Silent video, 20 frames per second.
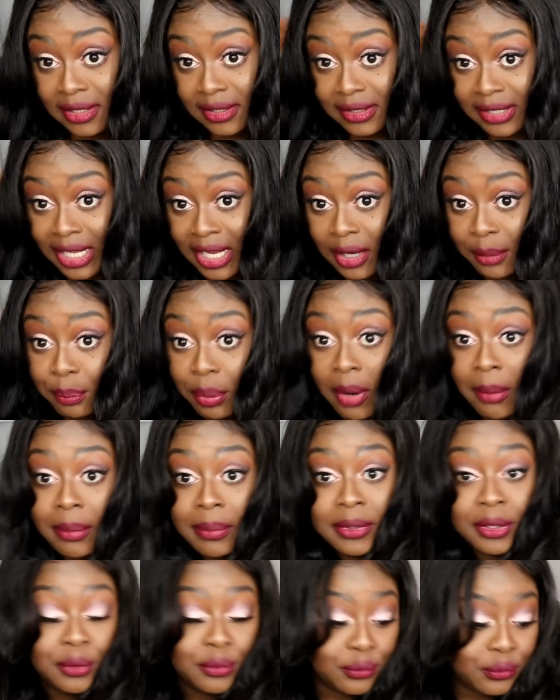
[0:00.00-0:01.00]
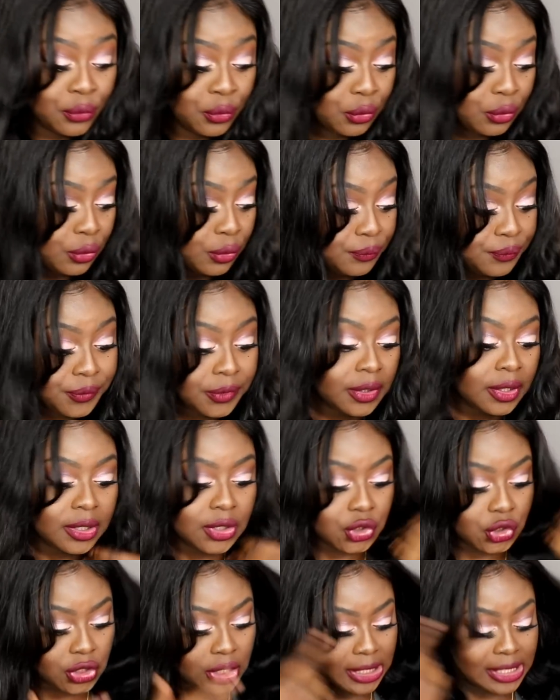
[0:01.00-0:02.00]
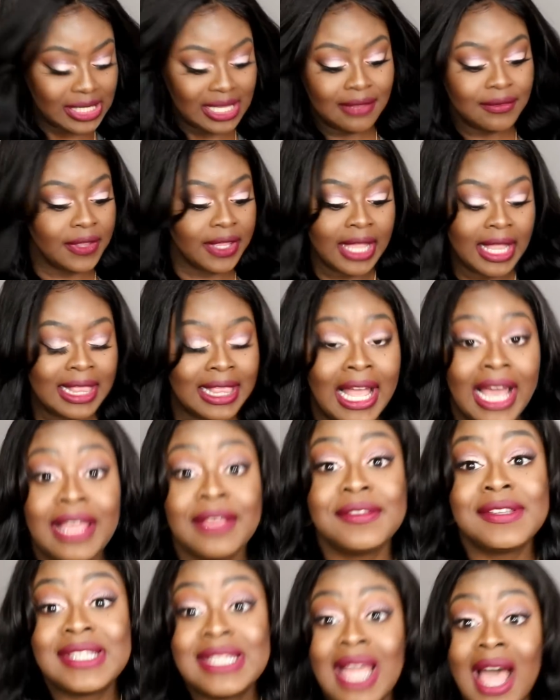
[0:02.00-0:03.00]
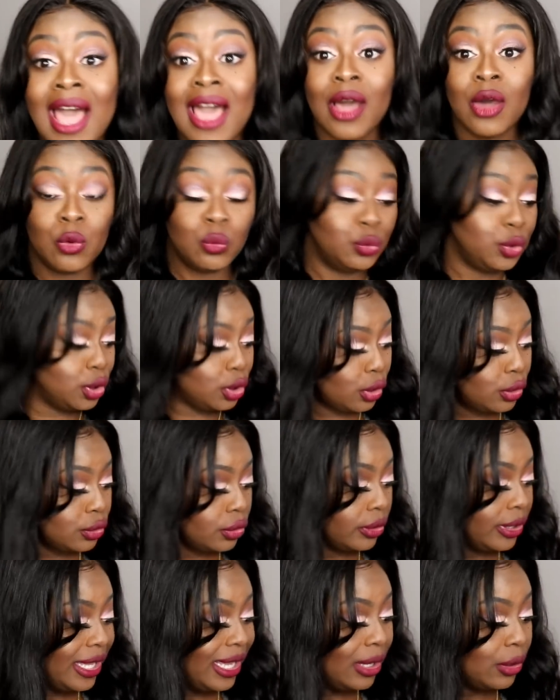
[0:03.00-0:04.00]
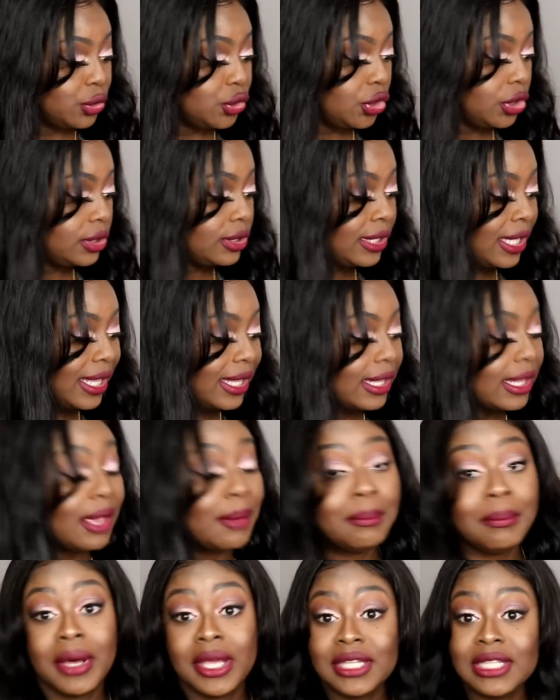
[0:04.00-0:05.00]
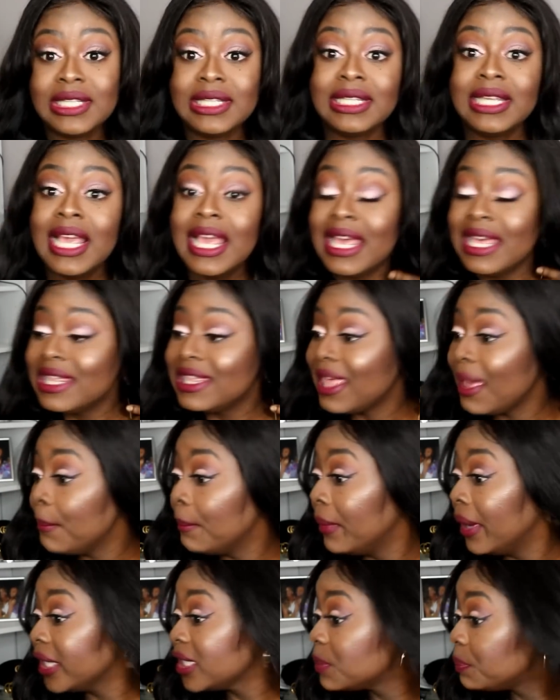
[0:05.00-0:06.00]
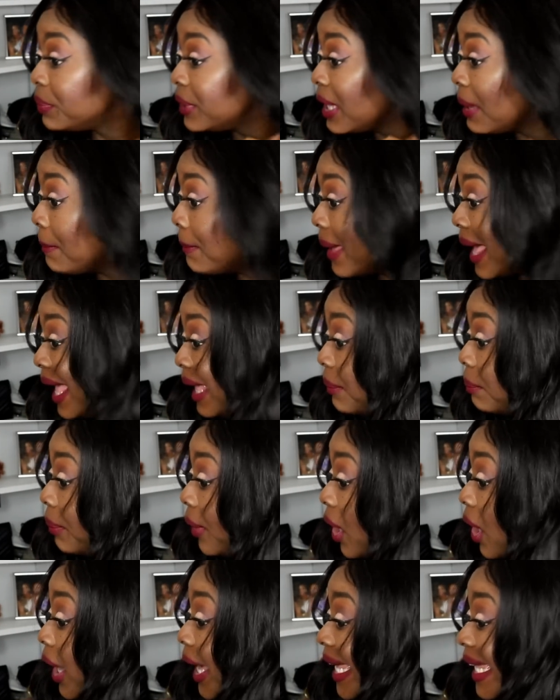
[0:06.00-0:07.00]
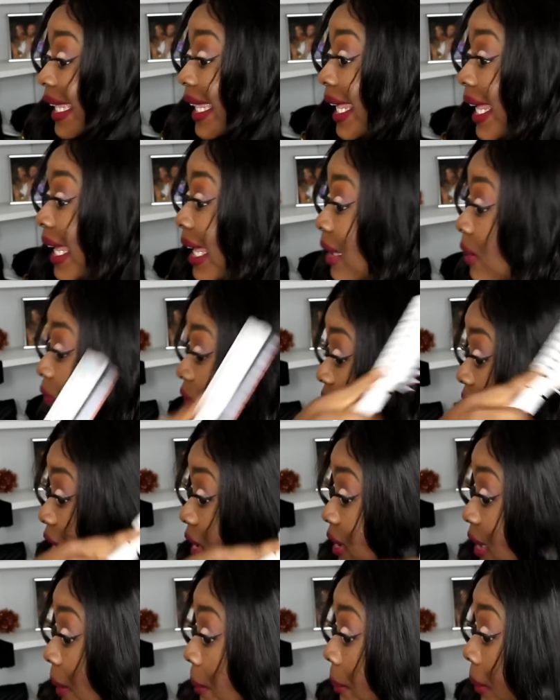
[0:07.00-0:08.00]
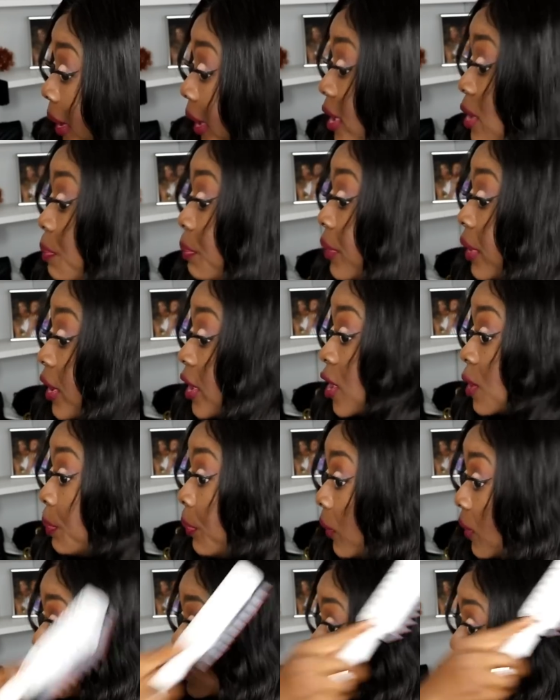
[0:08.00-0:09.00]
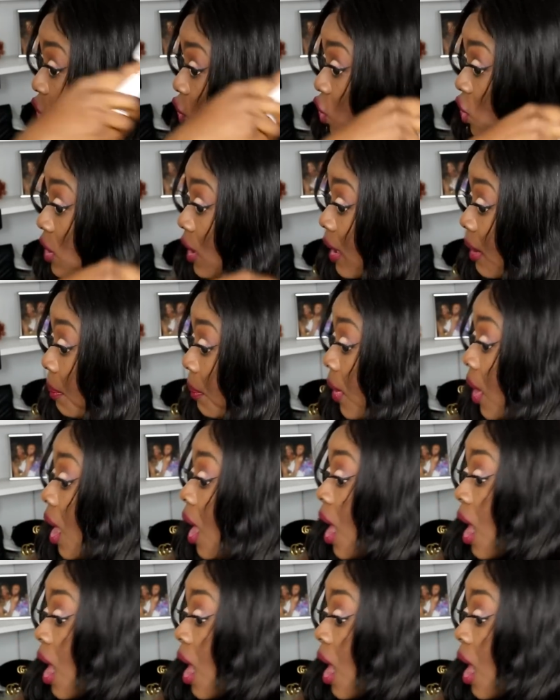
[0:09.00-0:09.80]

They probably thought, she's living a lifestyle, we don't know how she's getting her money, there must be a man behind it, there must be a sponsorship.